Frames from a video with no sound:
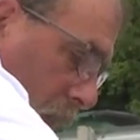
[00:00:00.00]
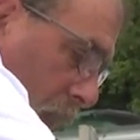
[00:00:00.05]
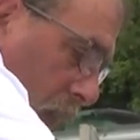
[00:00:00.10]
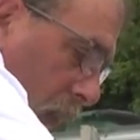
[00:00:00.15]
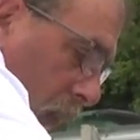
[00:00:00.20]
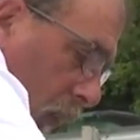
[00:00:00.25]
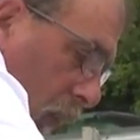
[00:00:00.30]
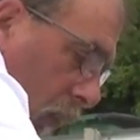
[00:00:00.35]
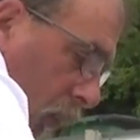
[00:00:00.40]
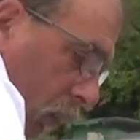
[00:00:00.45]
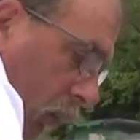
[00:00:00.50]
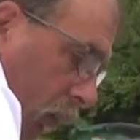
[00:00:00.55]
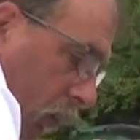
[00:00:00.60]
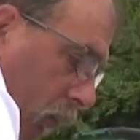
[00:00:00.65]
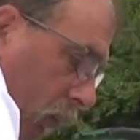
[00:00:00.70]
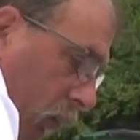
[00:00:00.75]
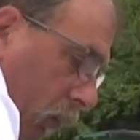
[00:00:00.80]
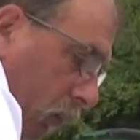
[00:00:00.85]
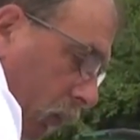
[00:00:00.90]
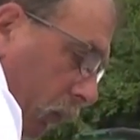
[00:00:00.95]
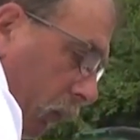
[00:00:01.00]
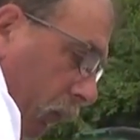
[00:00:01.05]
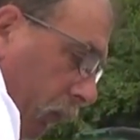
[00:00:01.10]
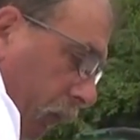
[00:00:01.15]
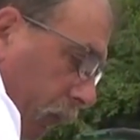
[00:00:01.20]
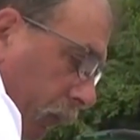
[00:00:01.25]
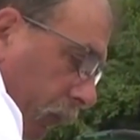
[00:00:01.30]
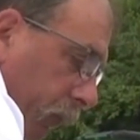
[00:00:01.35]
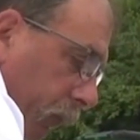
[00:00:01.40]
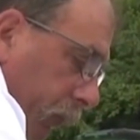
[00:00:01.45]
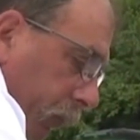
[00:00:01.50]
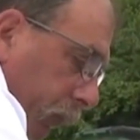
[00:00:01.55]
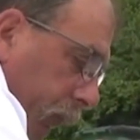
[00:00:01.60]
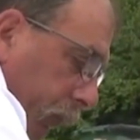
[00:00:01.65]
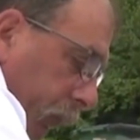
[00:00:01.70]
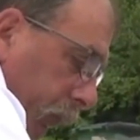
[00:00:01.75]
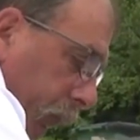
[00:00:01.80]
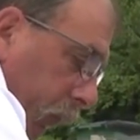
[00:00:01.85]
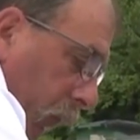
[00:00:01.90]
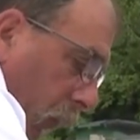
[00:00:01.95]
who still races when
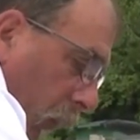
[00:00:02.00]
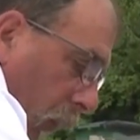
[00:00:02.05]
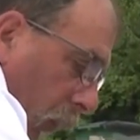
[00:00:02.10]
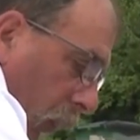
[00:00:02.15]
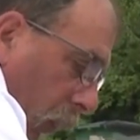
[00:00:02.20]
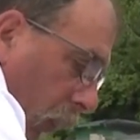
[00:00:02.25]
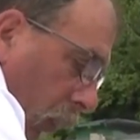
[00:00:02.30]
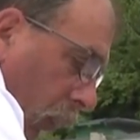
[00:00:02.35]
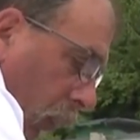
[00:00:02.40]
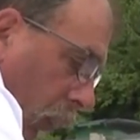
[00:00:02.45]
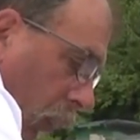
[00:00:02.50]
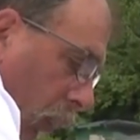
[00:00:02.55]
he isn't helping out his